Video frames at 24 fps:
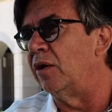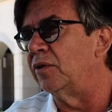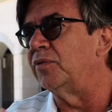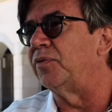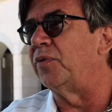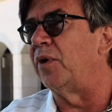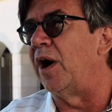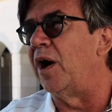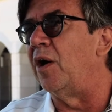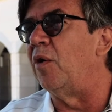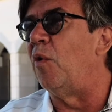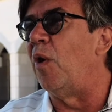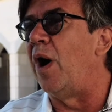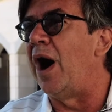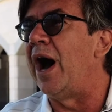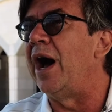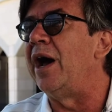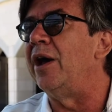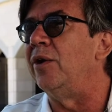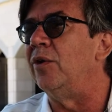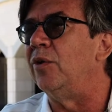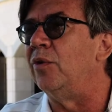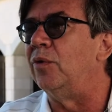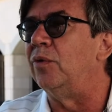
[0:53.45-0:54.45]
for a
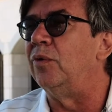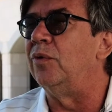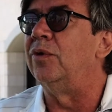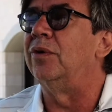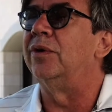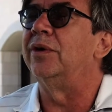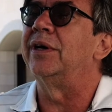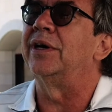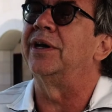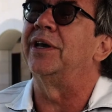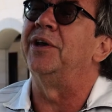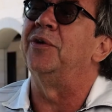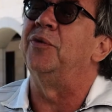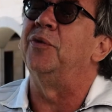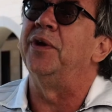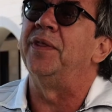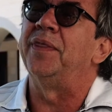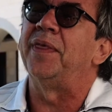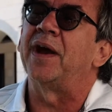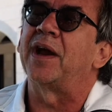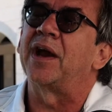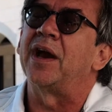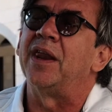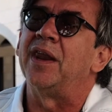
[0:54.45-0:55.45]
while working with
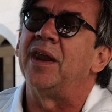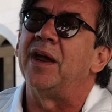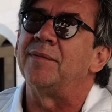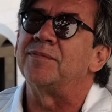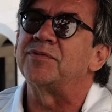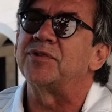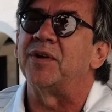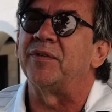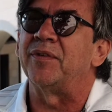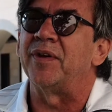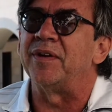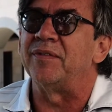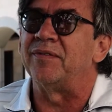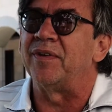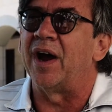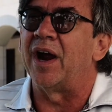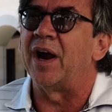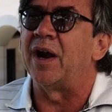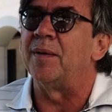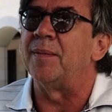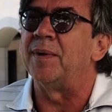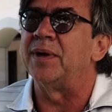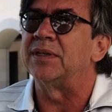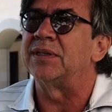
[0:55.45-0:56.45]
economics of
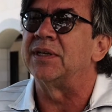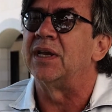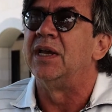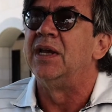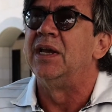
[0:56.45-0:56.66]
environment,